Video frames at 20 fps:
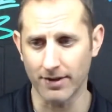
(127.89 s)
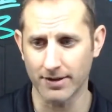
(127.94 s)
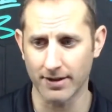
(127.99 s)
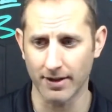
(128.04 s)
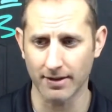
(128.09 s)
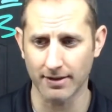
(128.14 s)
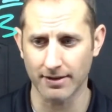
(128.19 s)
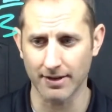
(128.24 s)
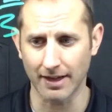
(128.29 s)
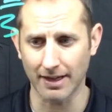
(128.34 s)
It's
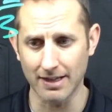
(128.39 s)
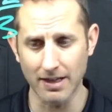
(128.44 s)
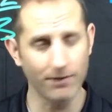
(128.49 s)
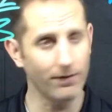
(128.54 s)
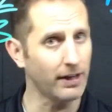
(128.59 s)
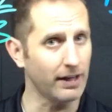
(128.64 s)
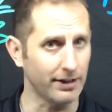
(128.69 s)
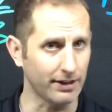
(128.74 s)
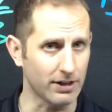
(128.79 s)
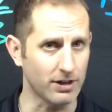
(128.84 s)
a
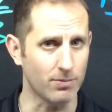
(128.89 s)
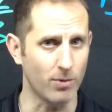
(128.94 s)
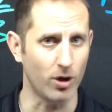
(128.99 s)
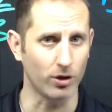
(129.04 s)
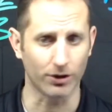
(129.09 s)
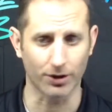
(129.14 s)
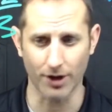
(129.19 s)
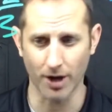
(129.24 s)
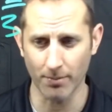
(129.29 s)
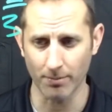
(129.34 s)
significantly
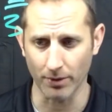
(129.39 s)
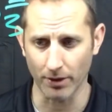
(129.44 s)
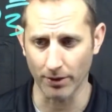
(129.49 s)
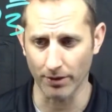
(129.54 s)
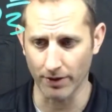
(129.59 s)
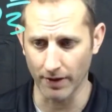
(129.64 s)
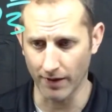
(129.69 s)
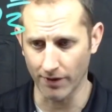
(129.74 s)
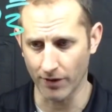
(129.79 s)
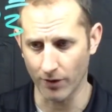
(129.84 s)
smaller number
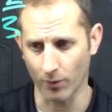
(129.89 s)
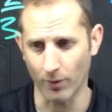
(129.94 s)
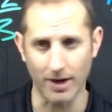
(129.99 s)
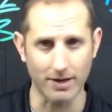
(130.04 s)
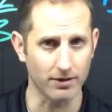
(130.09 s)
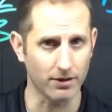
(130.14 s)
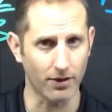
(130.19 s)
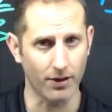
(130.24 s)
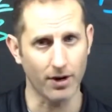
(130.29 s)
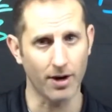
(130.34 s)
than the
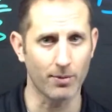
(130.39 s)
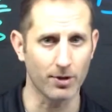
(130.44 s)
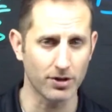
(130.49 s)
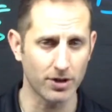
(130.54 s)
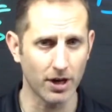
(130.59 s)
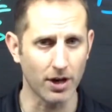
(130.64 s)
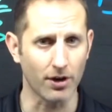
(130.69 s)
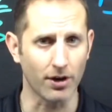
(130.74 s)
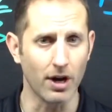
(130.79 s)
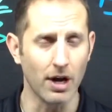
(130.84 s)
rest of the
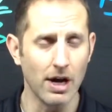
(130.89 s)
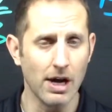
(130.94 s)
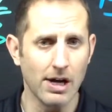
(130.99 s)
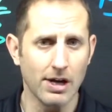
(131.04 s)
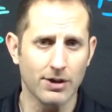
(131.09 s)
numbers here.